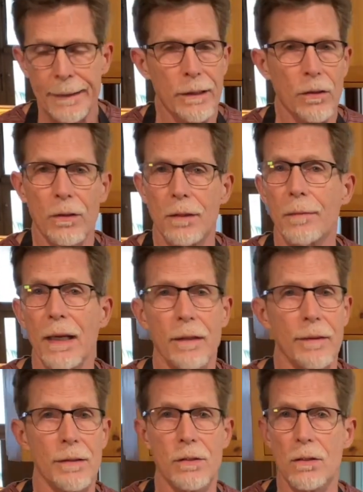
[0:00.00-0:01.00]
You could make
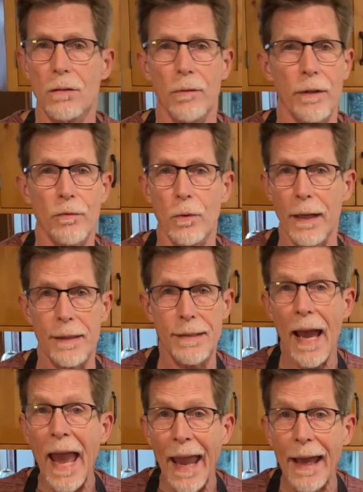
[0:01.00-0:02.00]
this 3 or 4 days
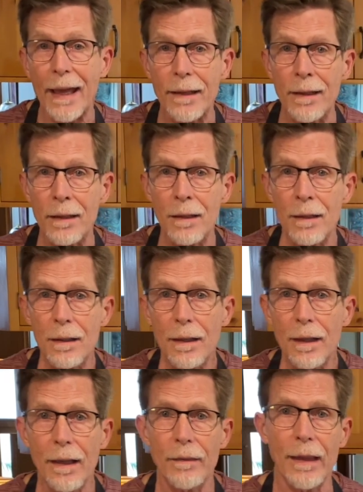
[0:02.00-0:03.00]
ahead,
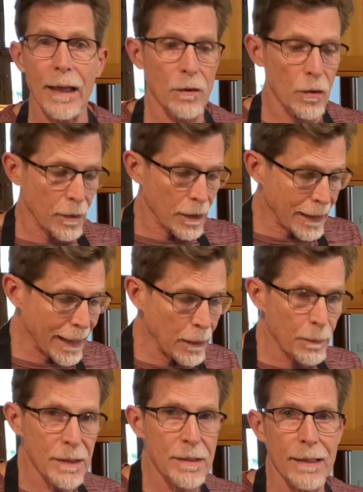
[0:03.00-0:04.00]
and then you could
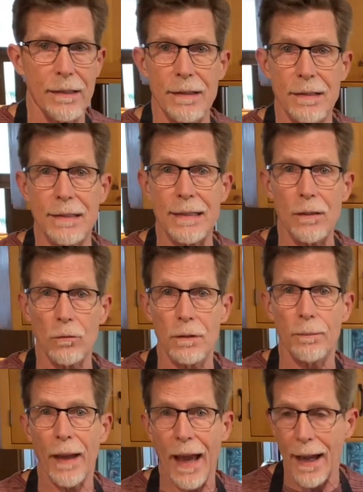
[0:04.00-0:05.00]
keep it in the
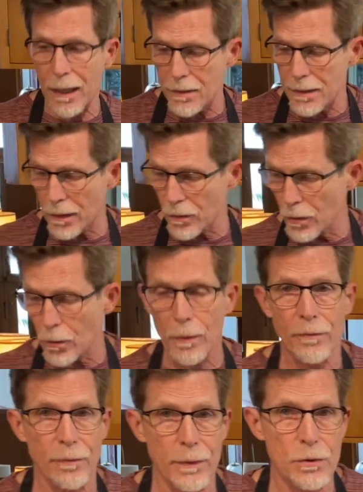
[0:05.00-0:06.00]
sealed bags in your
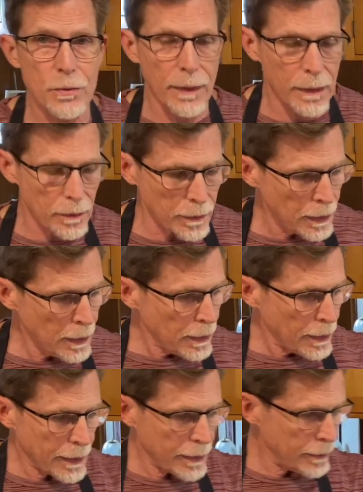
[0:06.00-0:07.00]
refrigerator,
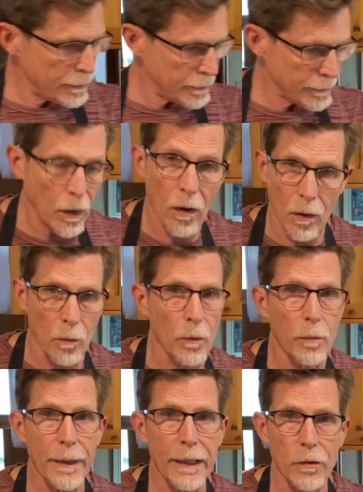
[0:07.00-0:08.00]
and all
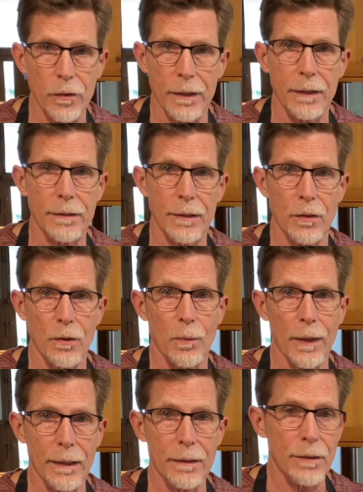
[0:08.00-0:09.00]
will be good until you're
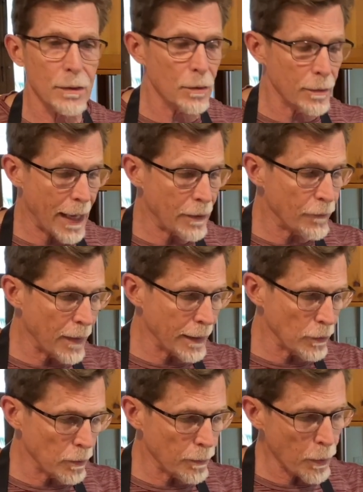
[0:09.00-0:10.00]
ready to do that
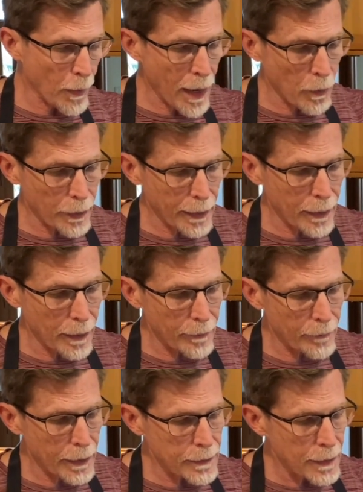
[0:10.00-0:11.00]
final browning
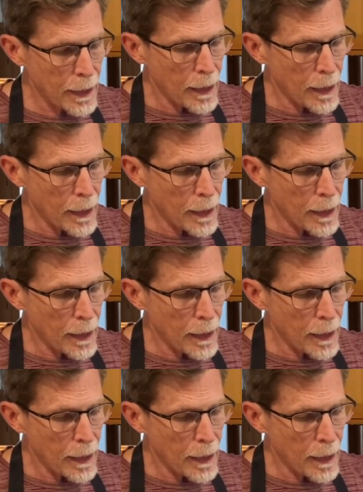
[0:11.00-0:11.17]
of it.